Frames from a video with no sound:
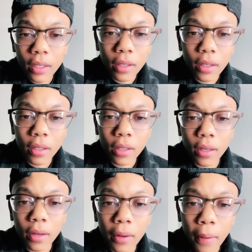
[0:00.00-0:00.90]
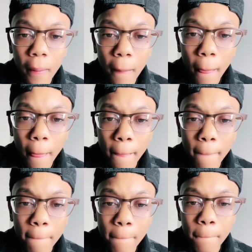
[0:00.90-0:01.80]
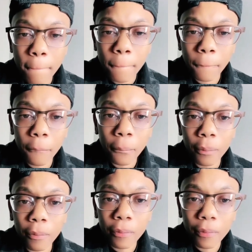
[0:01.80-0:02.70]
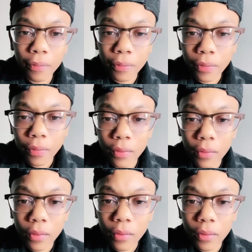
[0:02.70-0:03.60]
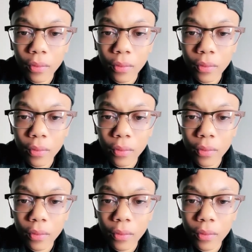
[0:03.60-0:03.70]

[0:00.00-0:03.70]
(no one is talking)